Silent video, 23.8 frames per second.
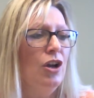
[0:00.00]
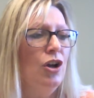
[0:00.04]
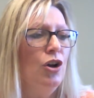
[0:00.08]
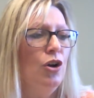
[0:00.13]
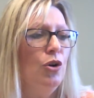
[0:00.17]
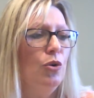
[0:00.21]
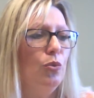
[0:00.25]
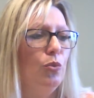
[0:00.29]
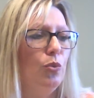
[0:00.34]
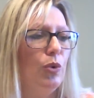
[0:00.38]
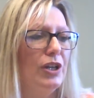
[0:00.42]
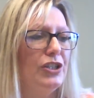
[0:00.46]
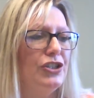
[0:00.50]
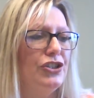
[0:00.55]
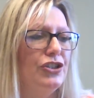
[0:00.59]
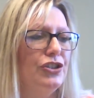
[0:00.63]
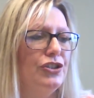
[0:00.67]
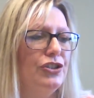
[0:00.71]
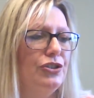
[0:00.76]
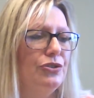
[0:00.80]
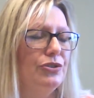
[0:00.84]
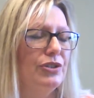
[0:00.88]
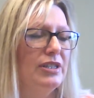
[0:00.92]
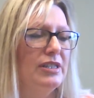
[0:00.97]
What
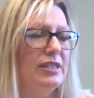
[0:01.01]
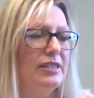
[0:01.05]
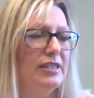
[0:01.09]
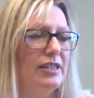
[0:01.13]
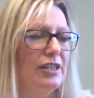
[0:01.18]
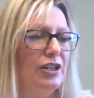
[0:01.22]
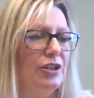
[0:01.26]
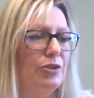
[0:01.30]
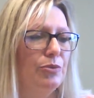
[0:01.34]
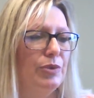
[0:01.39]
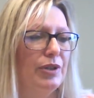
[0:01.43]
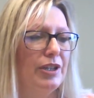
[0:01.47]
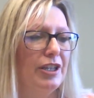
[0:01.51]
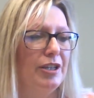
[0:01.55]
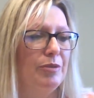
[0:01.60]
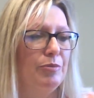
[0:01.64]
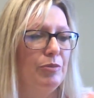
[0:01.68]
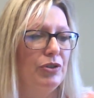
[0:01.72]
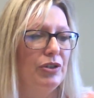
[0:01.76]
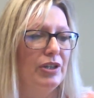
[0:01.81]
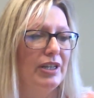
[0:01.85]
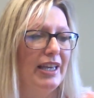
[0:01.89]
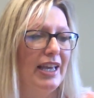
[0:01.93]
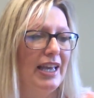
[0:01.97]
should you consider when
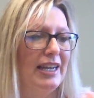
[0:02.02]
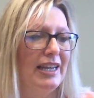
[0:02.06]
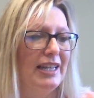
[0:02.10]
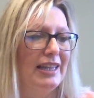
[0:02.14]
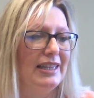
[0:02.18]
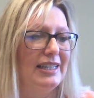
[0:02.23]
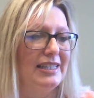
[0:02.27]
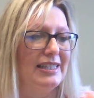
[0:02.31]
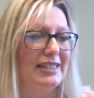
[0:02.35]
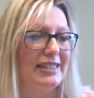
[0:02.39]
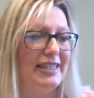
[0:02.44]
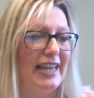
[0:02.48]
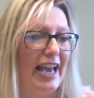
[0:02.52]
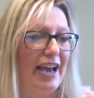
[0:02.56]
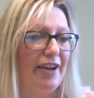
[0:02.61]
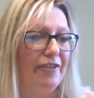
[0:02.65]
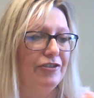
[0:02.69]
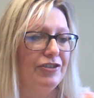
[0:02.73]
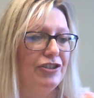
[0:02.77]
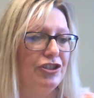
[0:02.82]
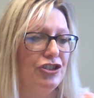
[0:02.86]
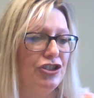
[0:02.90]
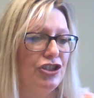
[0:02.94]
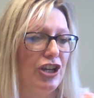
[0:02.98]
communicating this
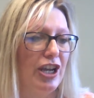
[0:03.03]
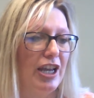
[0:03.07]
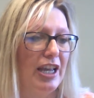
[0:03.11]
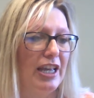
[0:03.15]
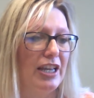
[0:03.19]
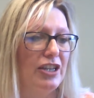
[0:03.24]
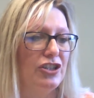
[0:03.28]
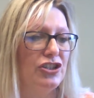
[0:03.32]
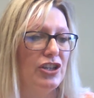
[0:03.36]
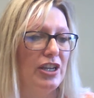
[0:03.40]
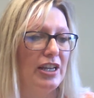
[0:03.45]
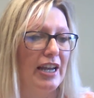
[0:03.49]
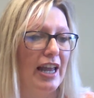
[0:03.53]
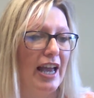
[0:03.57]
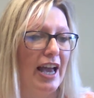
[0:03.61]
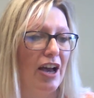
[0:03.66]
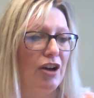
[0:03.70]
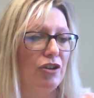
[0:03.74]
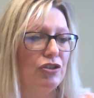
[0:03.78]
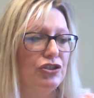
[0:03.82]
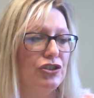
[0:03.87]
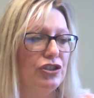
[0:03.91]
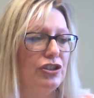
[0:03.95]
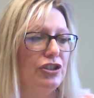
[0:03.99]
staff to change, and
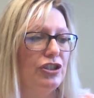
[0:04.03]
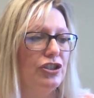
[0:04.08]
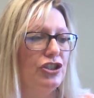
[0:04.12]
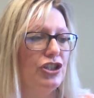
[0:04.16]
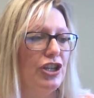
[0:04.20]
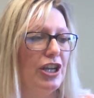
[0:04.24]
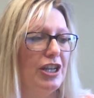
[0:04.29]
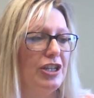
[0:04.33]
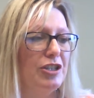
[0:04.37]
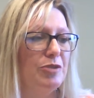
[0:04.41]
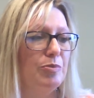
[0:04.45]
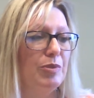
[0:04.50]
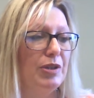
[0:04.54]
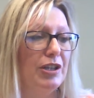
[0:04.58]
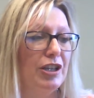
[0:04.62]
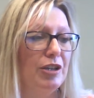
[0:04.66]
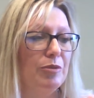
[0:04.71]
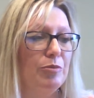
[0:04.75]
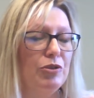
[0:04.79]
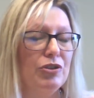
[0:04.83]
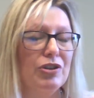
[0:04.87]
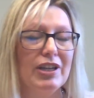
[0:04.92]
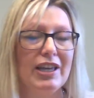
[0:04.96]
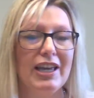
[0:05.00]
how should the change be
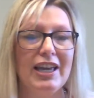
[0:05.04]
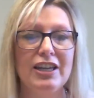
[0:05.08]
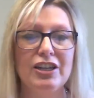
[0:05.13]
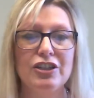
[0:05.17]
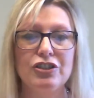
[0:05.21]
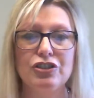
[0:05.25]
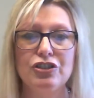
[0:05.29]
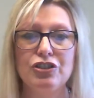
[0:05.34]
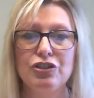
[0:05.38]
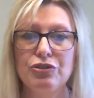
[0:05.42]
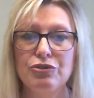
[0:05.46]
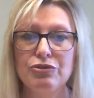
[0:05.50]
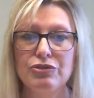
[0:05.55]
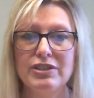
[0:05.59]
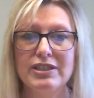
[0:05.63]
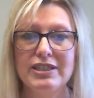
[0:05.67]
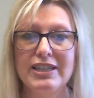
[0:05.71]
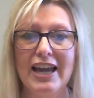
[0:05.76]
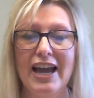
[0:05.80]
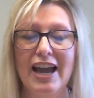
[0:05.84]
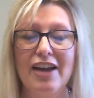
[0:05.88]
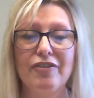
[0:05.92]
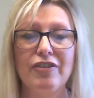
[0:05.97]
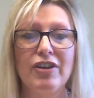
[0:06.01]
communicated to
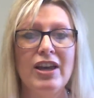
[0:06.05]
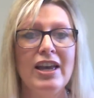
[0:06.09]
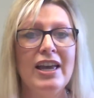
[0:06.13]
staff?